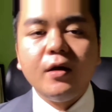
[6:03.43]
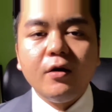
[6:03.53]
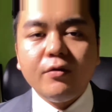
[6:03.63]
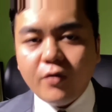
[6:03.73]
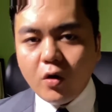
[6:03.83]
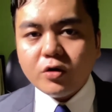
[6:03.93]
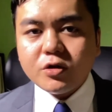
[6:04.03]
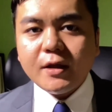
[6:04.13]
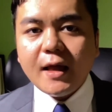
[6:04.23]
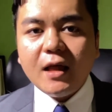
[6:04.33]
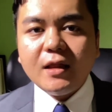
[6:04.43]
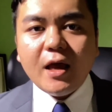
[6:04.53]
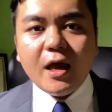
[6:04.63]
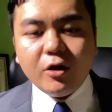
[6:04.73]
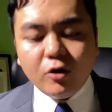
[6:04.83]
focus on that,
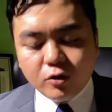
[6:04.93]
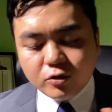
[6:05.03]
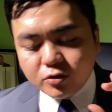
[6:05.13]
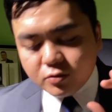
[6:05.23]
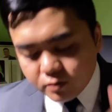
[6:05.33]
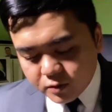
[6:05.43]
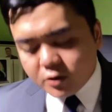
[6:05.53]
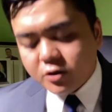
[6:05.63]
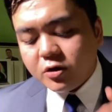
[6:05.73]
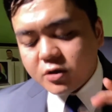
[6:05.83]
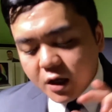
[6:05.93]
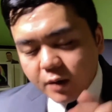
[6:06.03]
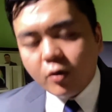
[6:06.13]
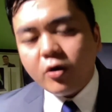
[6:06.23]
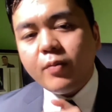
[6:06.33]
and you'll just keep on